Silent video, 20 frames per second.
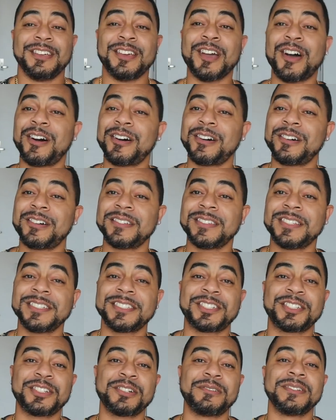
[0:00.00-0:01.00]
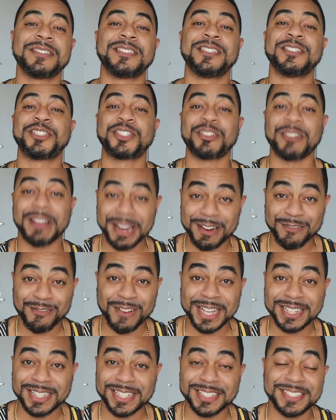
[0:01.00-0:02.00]
Y'all, this show is a train
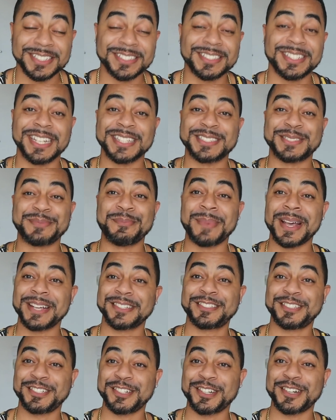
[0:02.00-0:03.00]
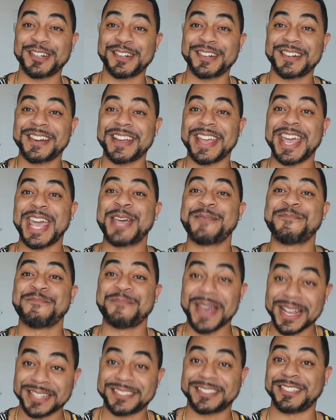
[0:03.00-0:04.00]
wreck that just gets messier
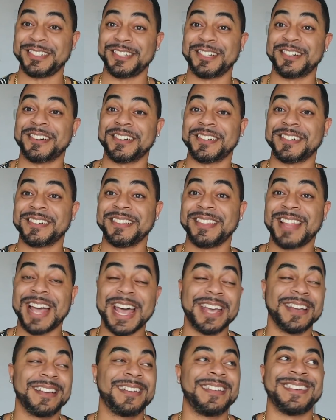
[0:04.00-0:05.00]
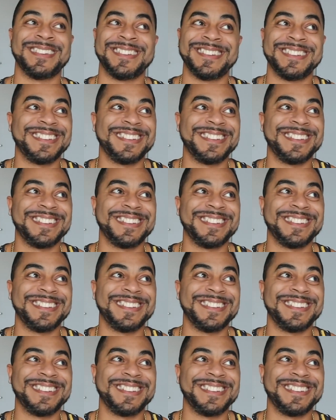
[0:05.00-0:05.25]
and messier. Like,